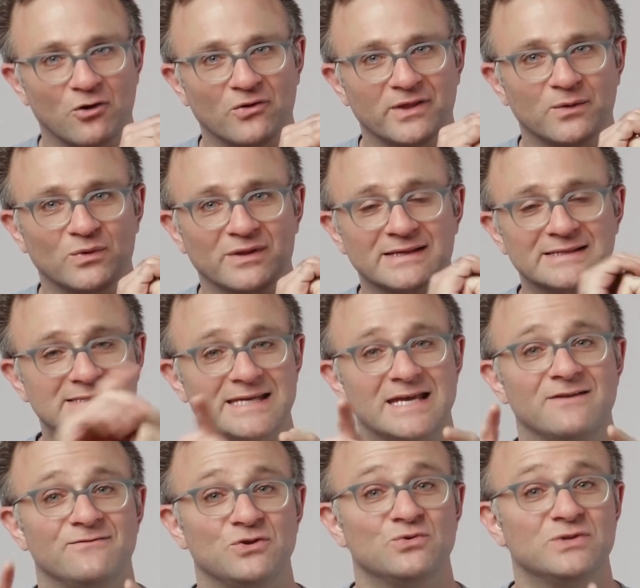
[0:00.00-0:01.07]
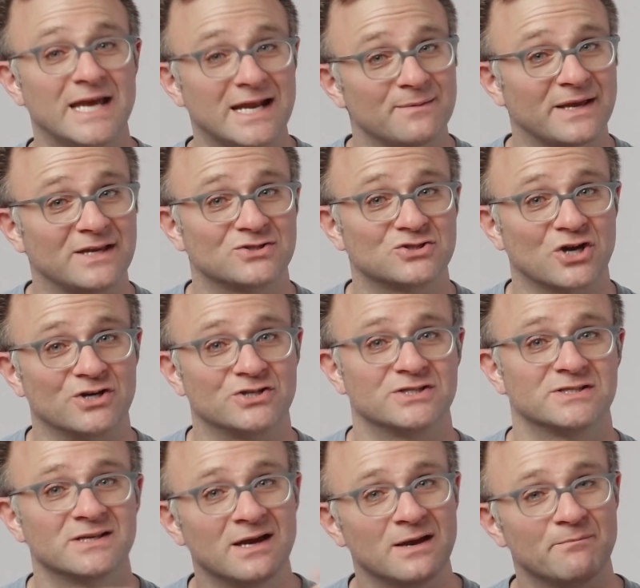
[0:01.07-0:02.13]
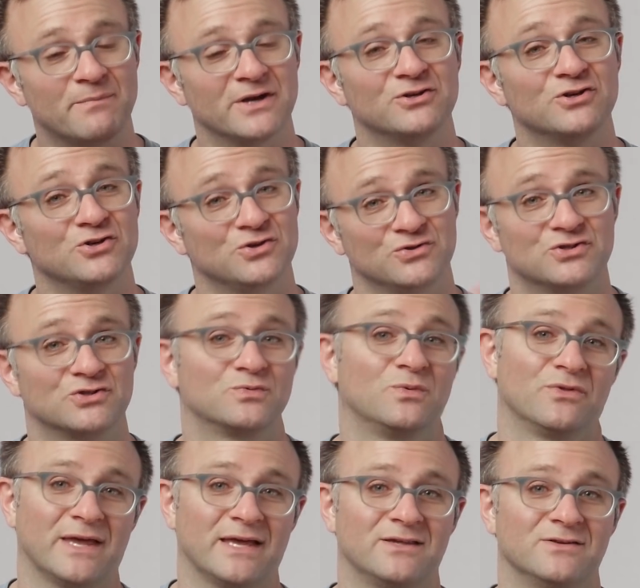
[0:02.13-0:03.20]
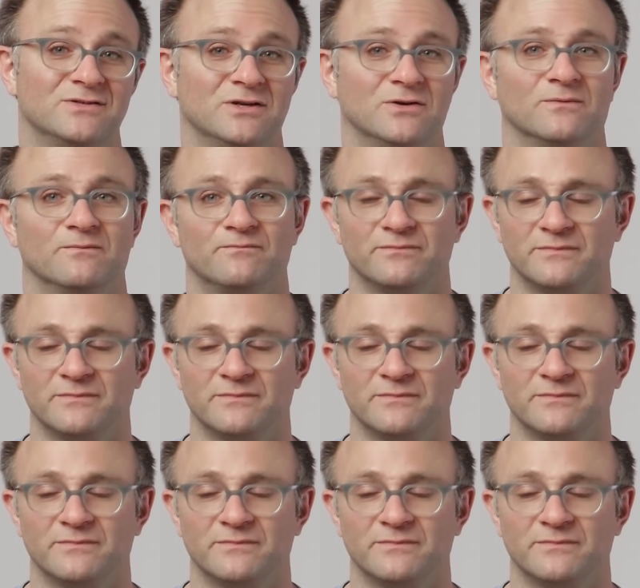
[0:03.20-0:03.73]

only will it save you database charges, but your users will thank you too.